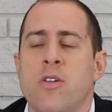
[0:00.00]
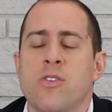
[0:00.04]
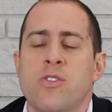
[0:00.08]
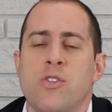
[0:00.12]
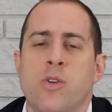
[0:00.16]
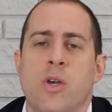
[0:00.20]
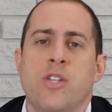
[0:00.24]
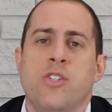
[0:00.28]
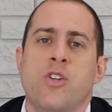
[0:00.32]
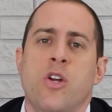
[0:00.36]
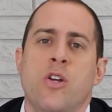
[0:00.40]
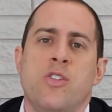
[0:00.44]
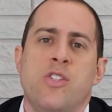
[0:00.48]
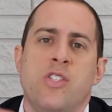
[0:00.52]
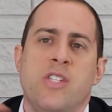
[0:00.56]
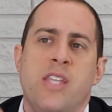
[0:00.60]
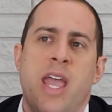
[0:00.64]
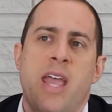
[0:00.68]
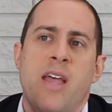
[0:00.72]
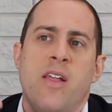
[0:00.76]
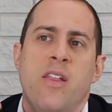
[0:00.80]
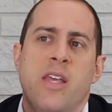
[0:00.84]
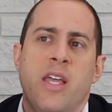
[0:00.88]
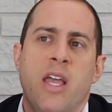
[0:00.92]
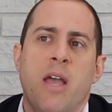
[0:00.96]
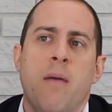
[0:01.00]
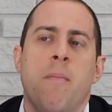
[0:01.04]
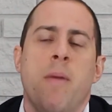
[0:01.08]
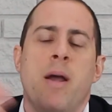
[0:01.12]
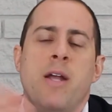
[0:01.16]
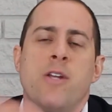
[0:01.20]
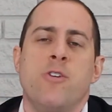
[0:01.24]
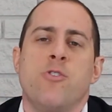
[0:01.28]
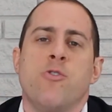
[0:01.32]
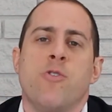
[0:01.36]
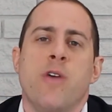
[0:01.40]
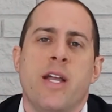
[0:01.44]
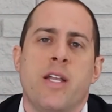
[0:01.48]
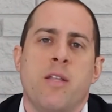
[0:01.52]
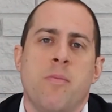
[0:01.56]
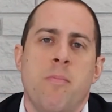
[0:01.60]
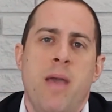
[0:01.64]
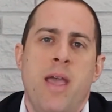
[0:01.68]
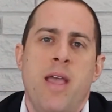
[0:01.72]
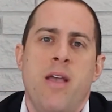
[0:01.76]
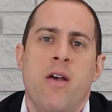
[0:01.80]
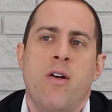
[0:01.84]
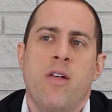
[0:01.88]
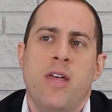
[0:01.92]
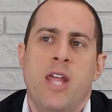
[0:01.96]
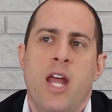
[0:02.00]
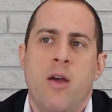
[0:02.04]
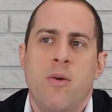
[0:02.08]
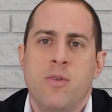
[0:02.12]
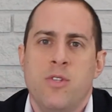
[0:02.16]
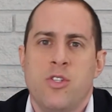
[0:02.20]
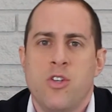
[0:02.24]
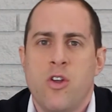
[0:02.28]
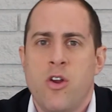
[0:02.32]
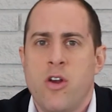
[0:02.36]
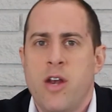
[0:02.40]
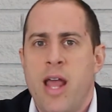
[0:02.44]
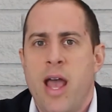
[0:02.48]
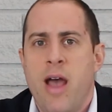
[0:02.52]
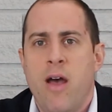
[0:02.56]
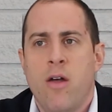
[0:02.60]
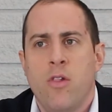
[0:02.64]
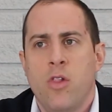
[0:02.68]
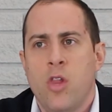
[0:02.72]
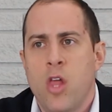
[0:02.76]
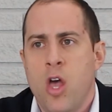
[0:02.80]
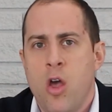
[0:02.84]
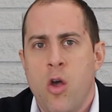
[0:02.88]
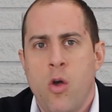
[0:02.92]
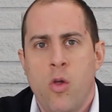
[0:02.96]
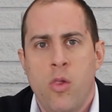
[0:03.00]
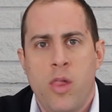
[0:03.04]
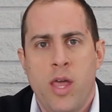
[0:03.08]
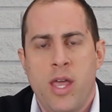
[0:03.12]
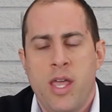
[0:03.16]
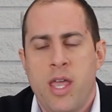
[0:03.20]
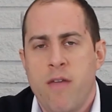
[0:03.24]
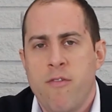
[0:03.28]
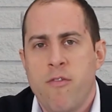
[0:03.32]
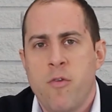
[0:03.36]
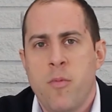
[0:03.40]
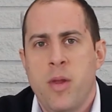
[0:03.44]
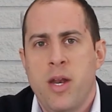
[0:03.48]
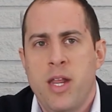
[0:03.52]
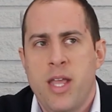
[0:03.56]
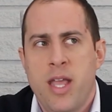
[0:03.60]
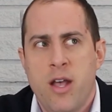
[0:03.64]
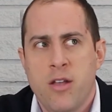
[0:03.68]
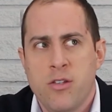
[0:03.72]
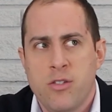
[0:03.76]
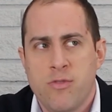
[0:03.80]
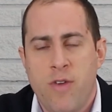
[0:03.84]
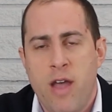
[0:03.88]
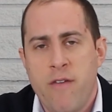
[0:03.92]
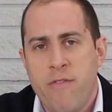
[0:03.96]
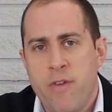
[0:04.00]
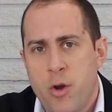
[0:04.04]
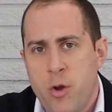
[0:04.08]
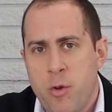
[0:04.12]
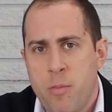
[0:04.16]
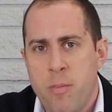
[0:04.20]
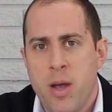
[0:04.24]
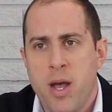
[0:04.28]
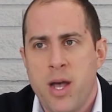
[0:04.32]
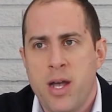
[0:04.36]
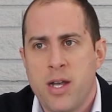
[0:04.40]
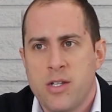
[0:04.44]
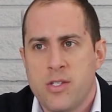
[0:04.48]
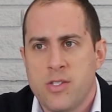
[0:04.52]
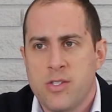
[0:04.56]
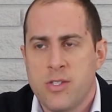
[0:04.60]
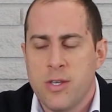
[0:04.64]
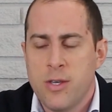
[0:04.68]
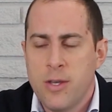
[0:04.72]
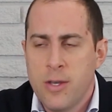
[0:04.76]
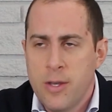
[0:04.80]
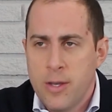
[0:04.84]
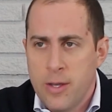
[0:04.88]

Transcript: So I started scaling up my direct mail, and I started out low like everybody else, $500.